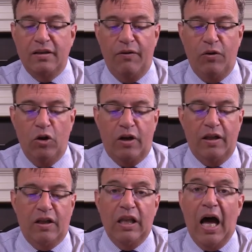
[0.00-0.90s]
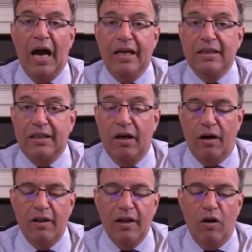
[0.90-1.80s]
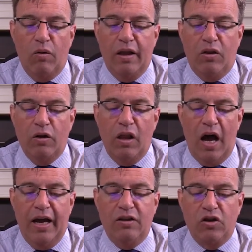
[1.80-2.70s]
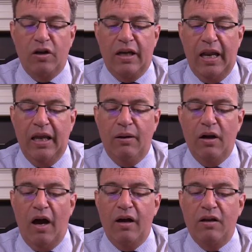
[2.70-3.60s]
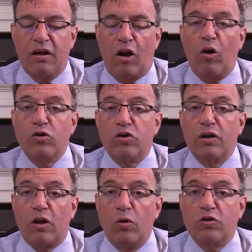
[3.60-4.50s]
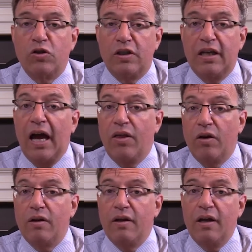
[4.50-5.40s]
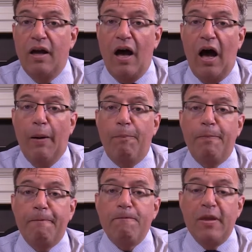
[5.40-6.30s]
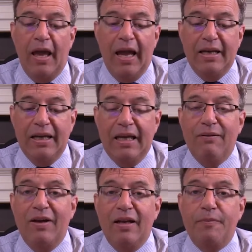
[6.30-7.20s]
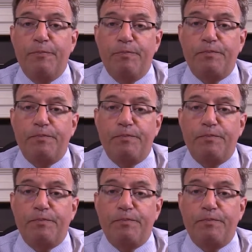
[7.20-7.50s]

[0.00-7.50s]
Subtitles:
If you look at the lines here, right, the lines are getting closer and closer together, and even